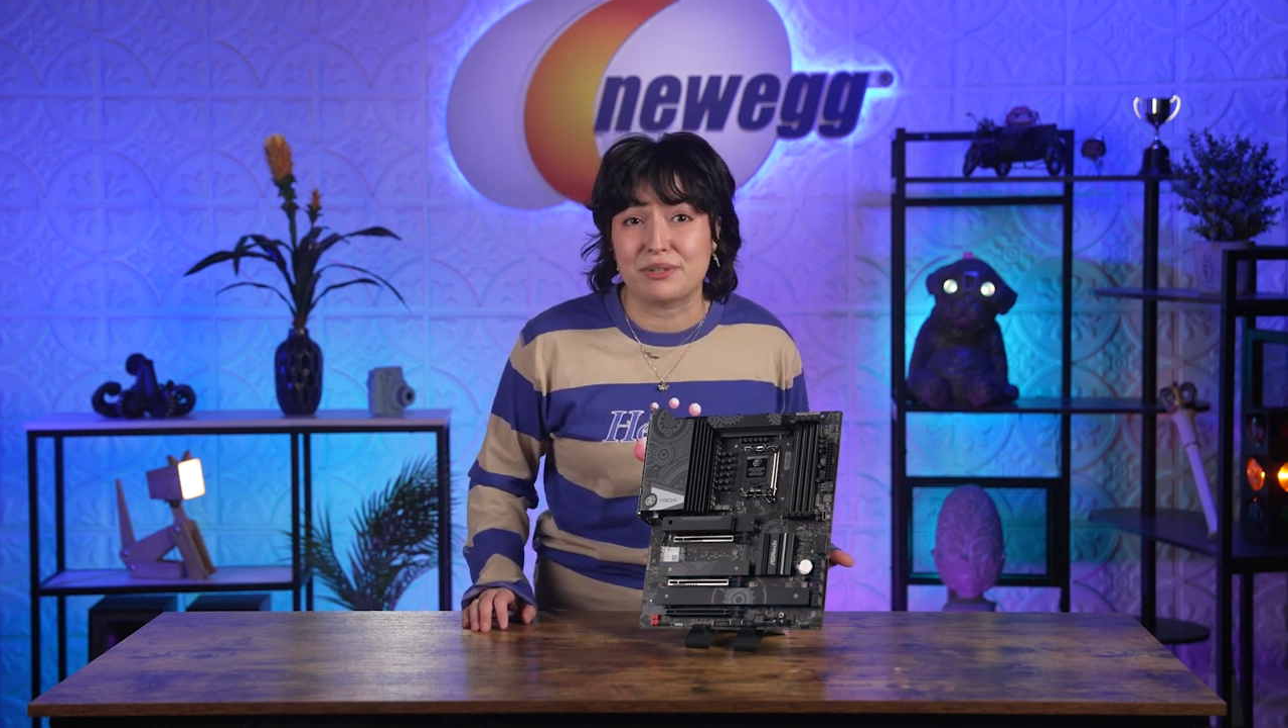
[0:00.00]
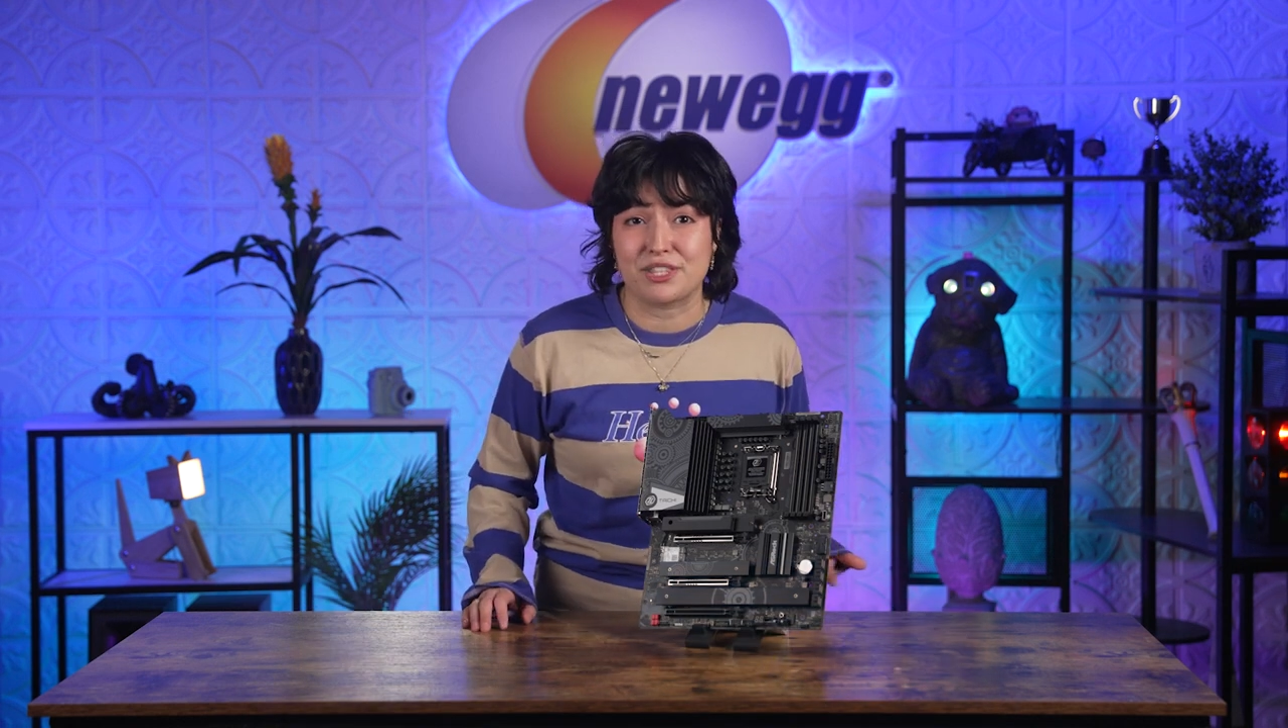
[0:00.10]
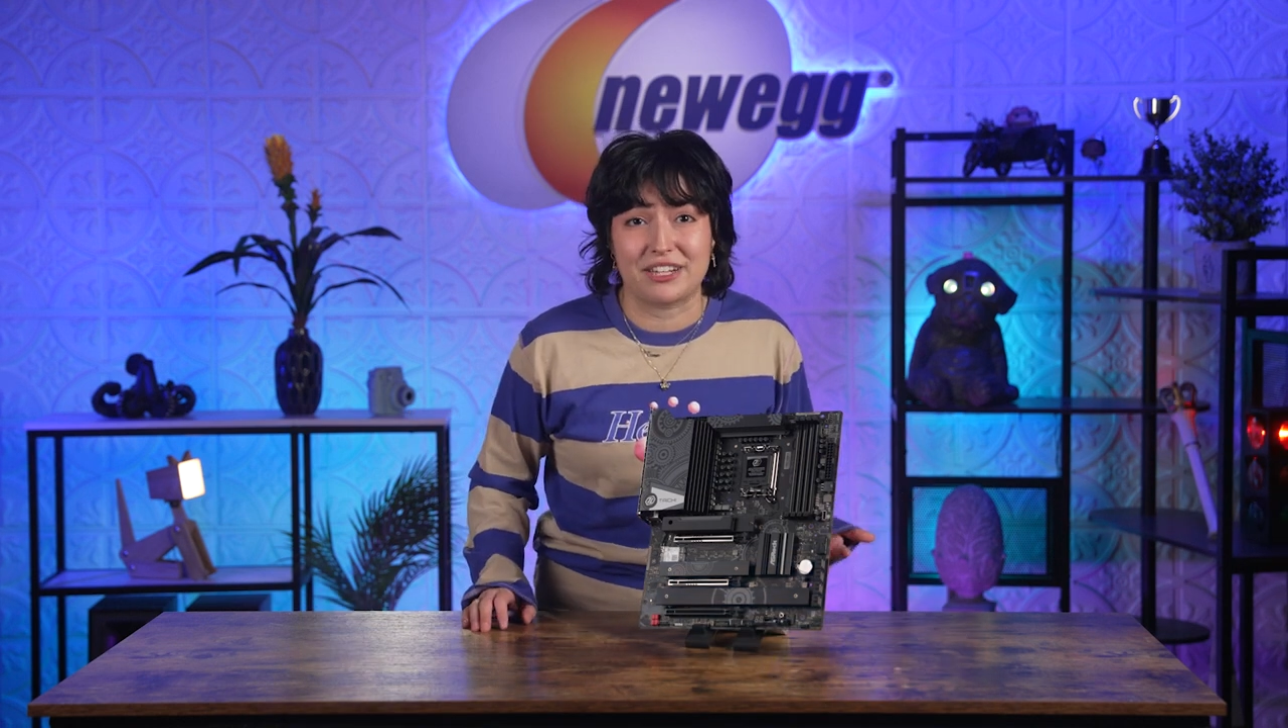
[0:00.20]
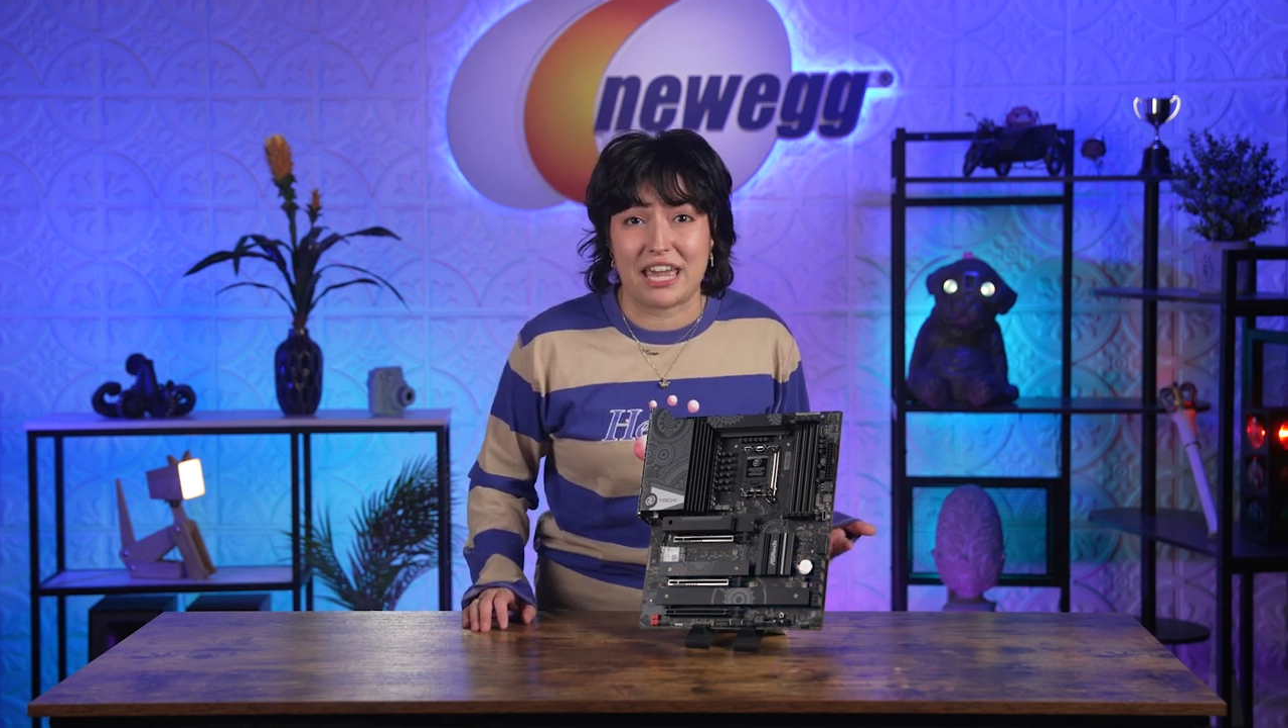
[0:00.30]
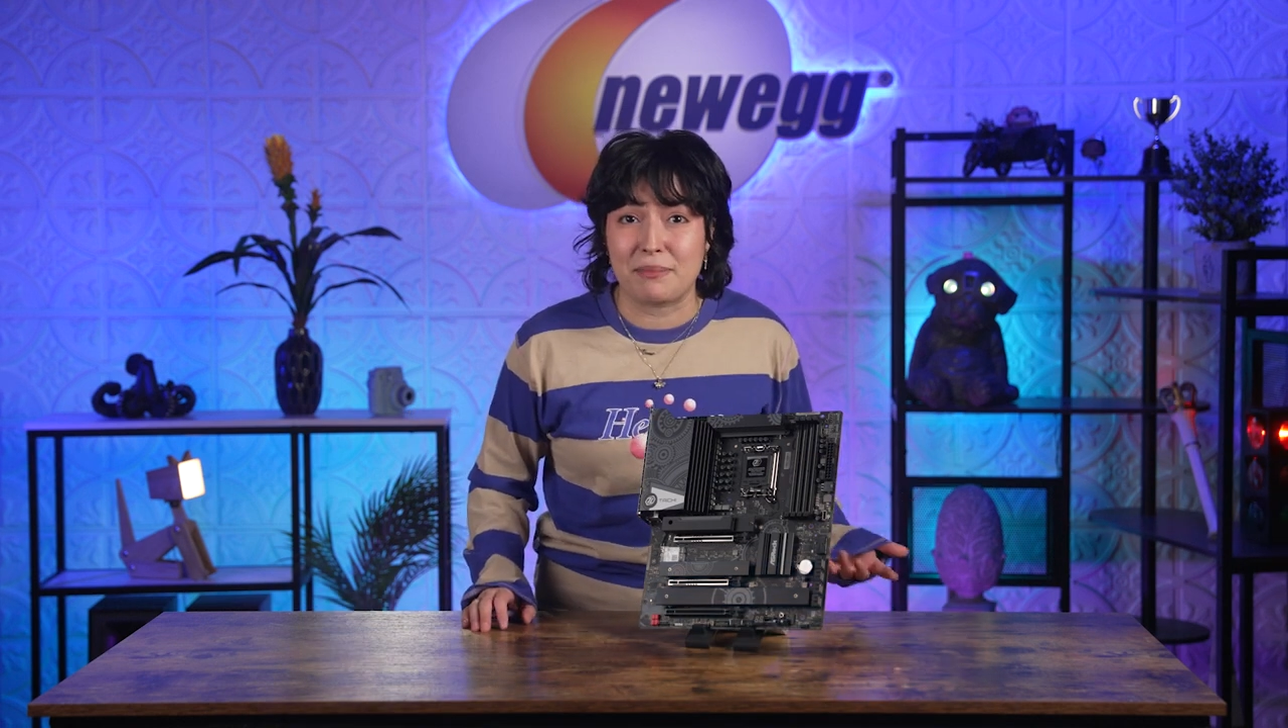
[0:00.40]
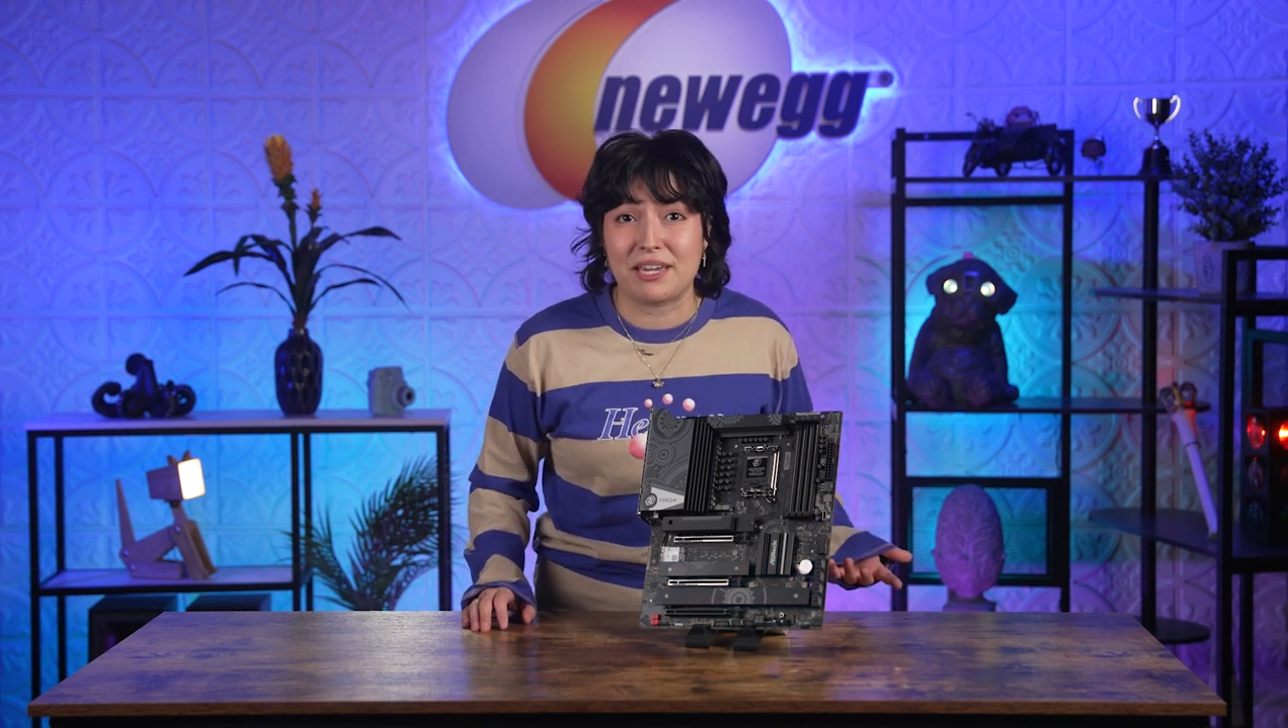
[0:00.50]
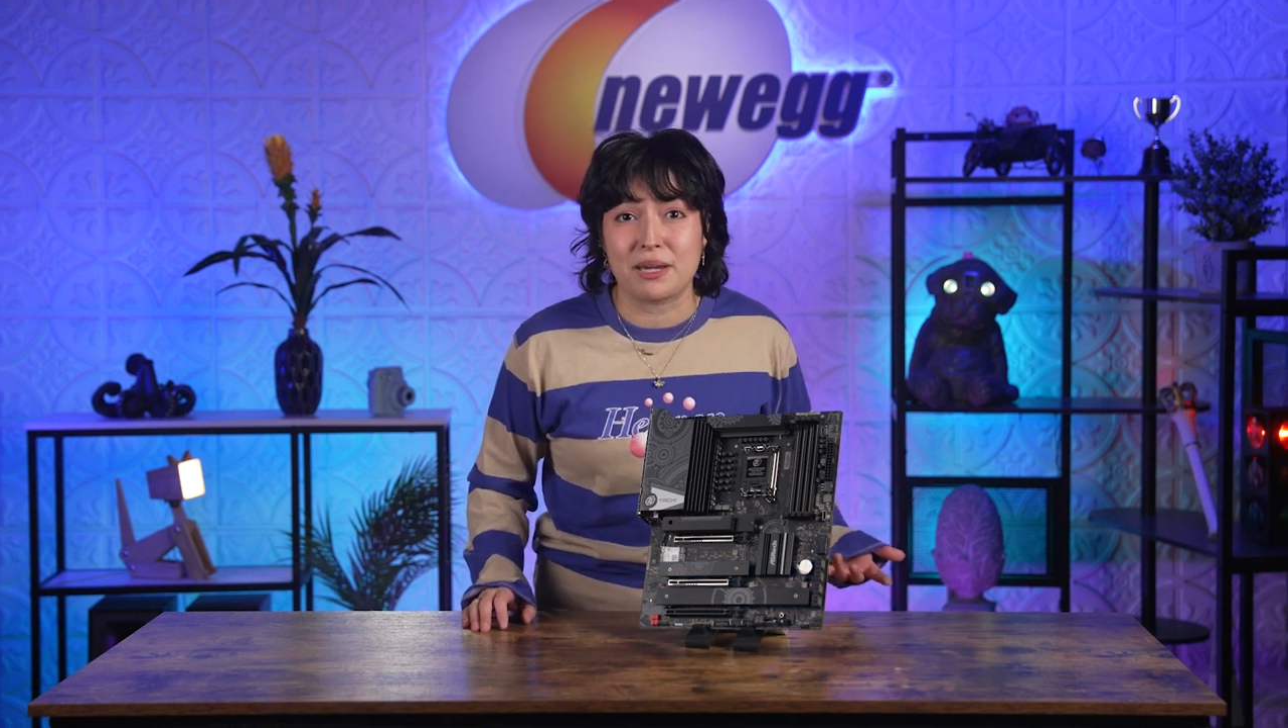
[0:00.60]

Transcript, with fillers: with their gaming